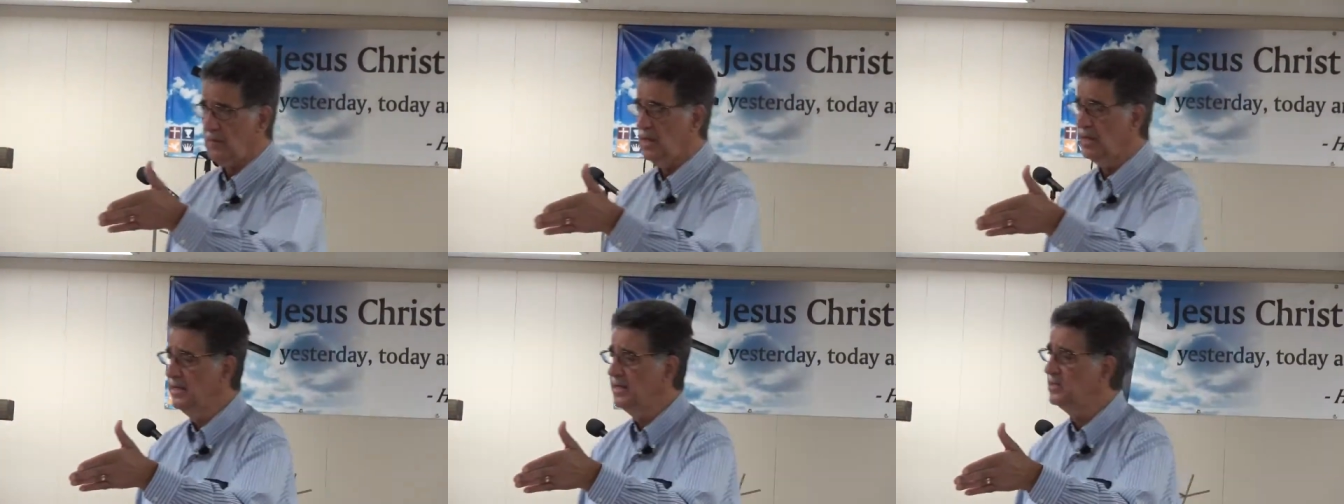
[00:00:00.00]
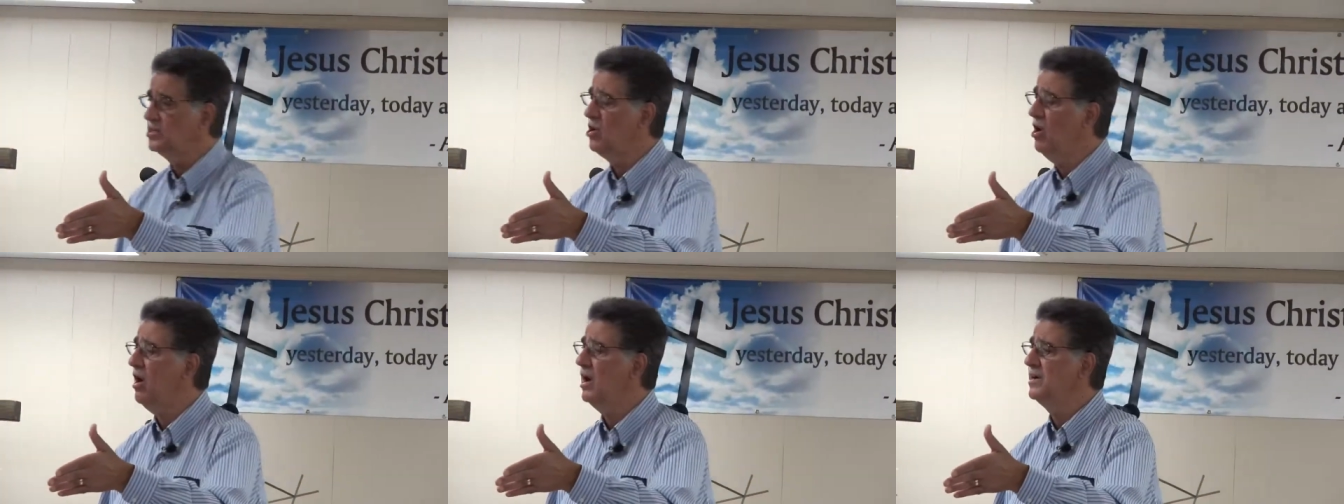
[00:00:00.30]

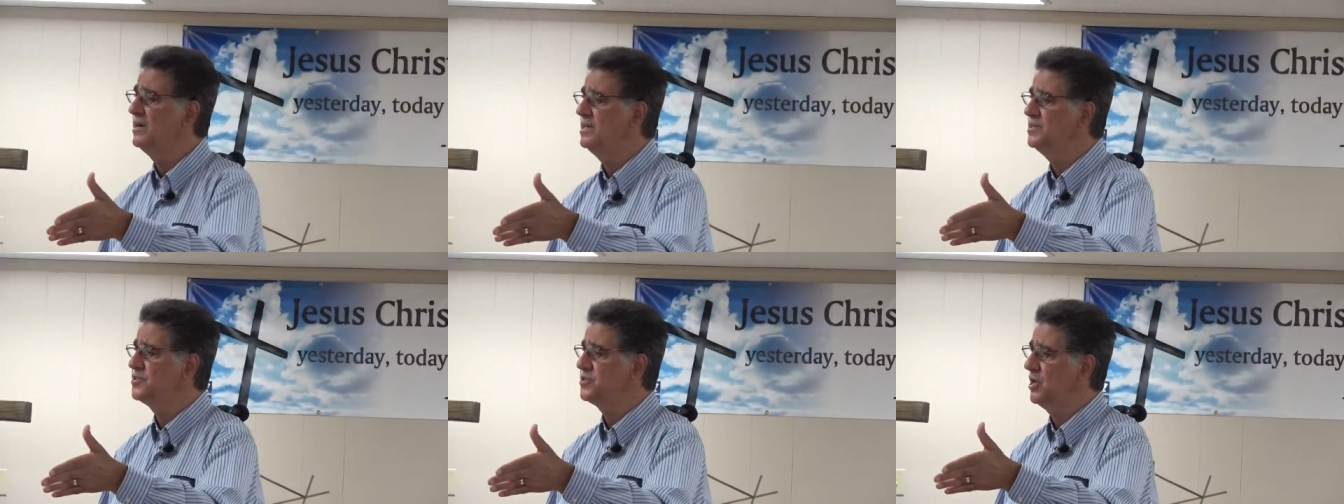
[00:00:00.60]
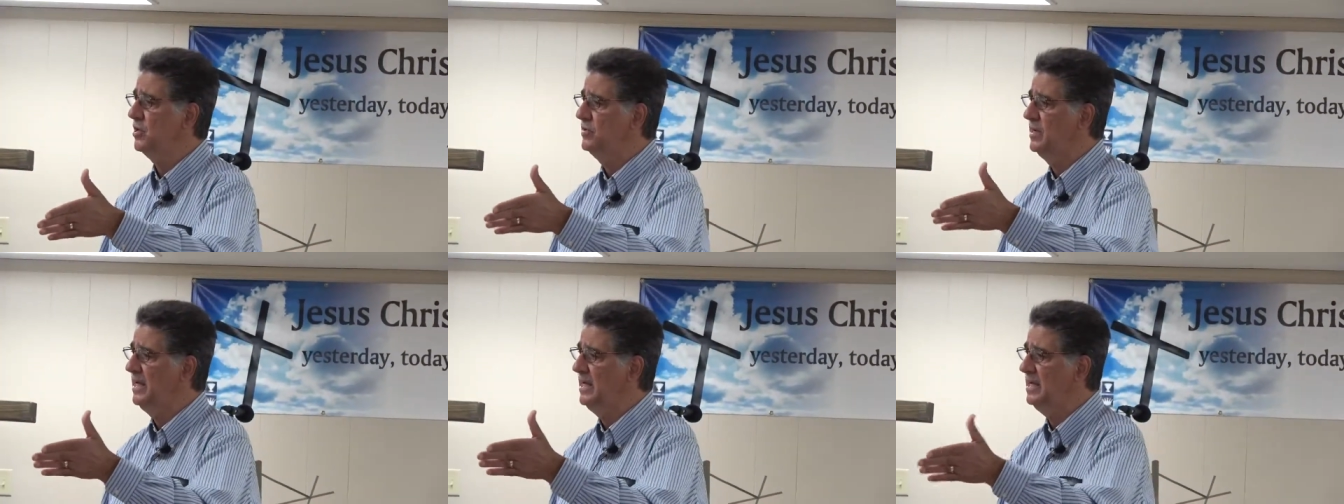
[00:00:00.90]
incarnate,
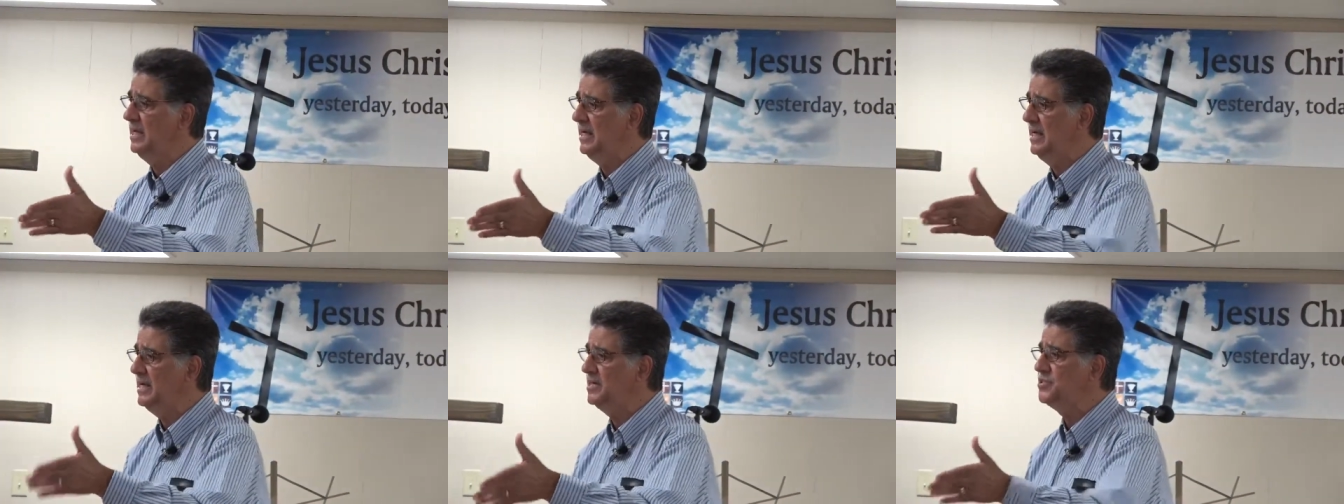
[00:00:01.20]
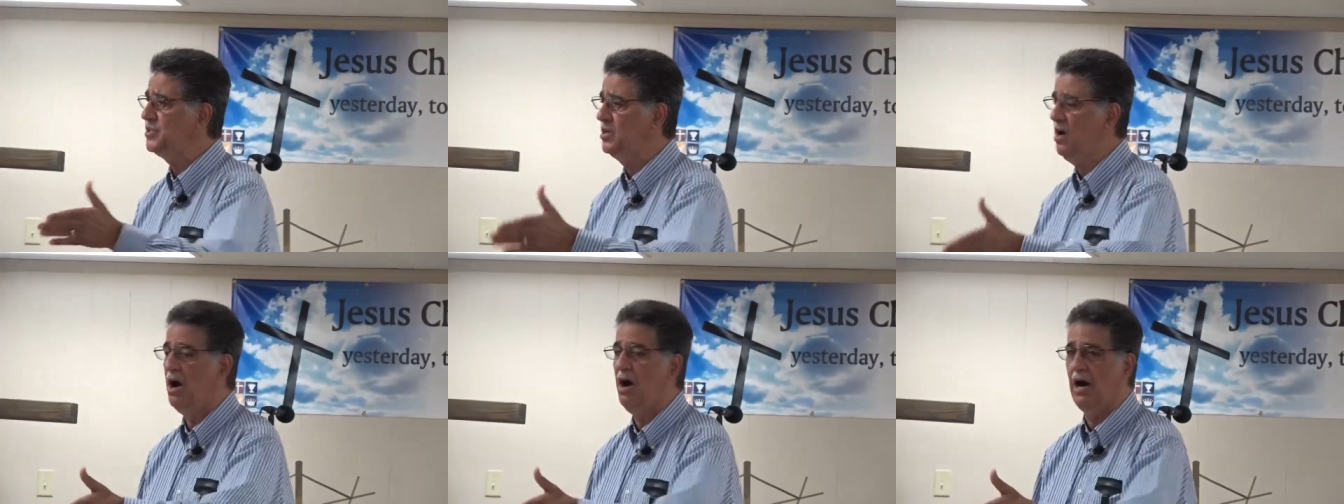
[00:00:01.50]
so he is
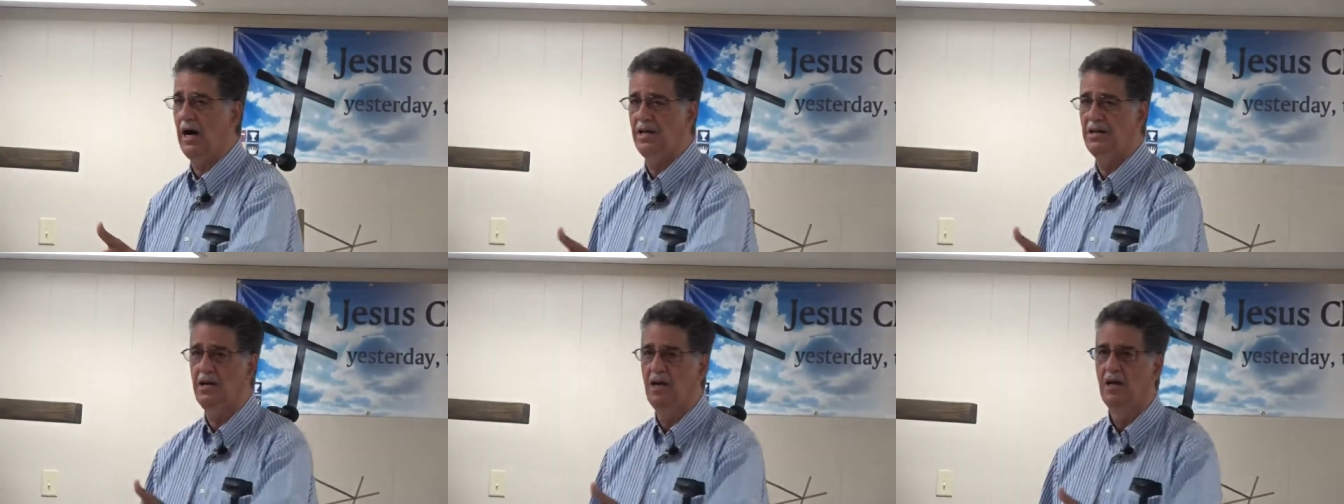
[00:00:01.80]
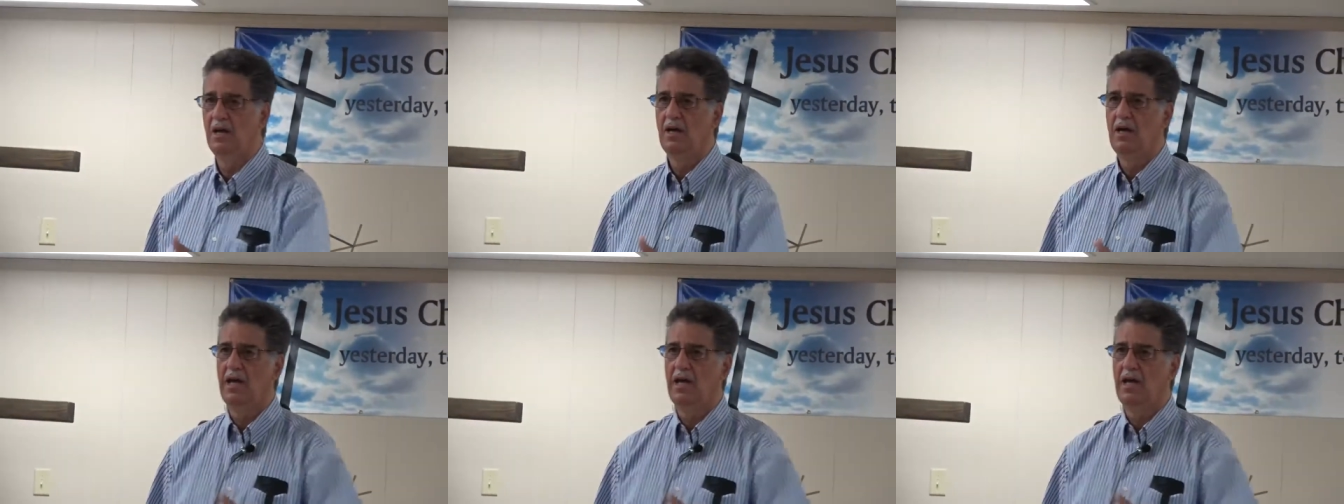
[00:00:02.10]
God.